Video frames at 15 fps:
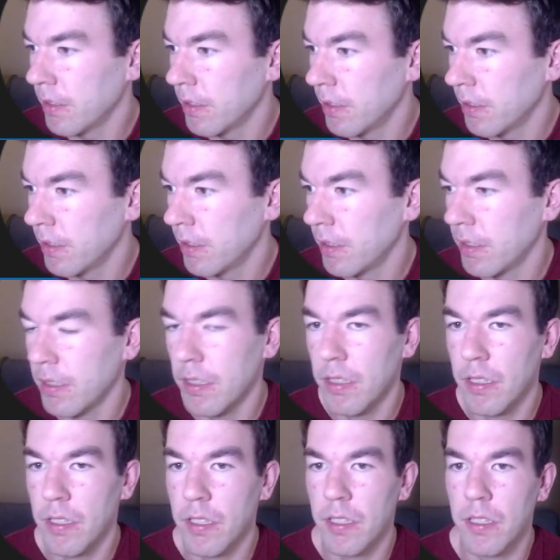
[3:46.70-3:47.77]

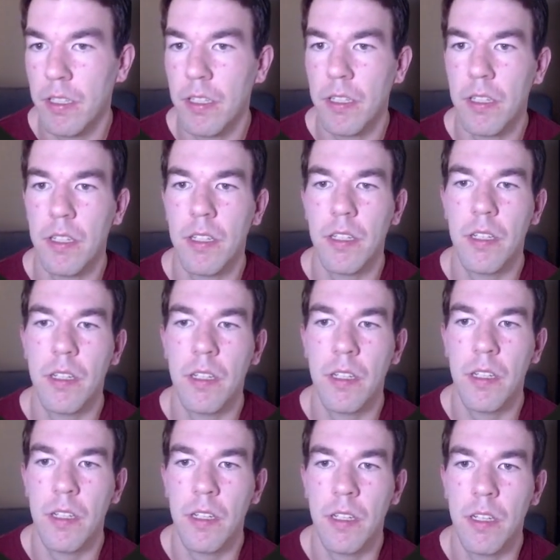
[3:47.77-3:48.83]

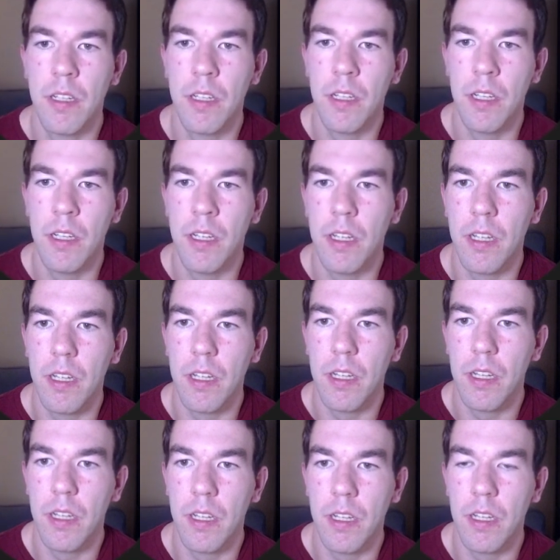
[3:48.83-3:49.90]

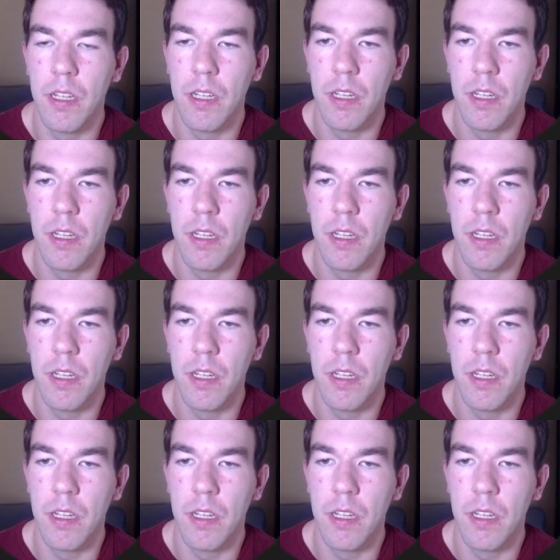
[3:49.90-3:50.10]
[no speech]